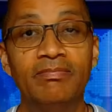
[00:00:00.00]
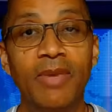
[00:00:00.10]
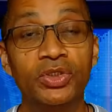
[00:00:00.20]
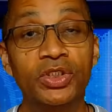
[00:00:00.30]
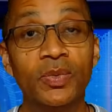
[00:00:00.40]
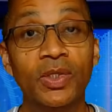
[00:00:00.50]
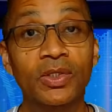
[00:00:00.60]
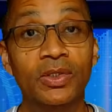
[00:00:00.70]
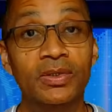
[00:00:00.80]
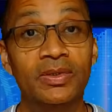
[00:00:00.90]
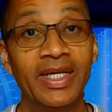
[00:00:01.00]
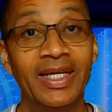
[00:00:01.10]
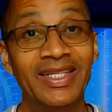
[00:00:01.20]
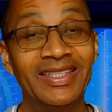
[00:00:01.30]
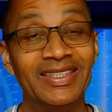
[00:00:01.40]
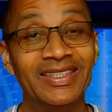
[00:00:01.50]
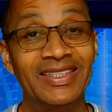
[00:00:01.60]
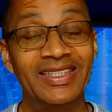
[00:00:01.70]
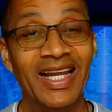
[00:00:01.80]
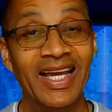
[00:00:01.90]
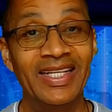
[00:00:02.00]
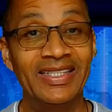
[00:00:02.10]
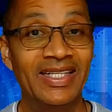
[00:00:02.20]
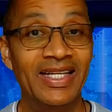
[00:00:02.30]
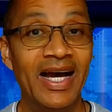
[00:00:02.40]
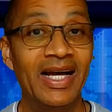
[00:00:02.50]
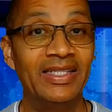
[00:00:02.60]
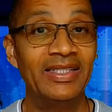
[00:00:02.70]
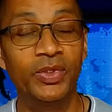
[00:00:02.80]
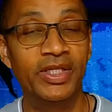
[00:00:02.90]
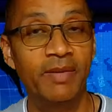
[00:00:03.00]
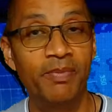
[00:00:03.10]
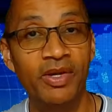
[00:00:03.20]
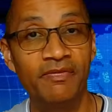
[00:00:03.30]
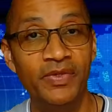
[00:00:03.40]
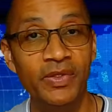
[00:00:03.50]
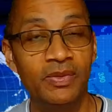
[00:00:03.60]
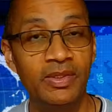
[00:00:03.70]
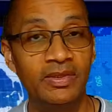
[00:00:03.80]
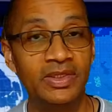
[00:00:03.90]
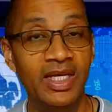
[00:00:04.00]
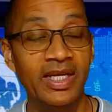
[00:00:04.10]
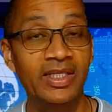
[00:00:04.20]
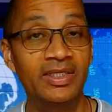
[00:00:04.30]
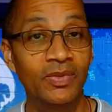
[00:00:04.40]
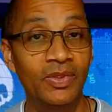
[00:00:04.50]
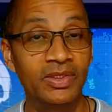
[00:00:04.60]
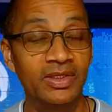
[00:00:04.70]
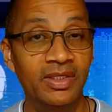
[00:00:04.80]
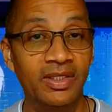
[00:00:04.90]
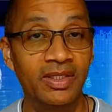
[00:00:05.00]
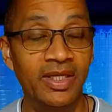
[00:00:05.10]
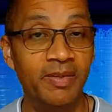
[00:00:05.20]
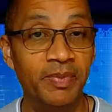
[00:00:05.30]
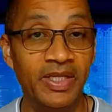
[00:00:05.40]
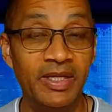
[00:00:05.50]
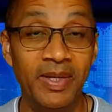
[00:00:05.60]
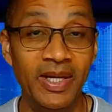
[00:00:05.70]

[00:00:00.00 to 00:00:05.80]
Most will at least slant the lie with their point of view. They'll slant it towards their opinion.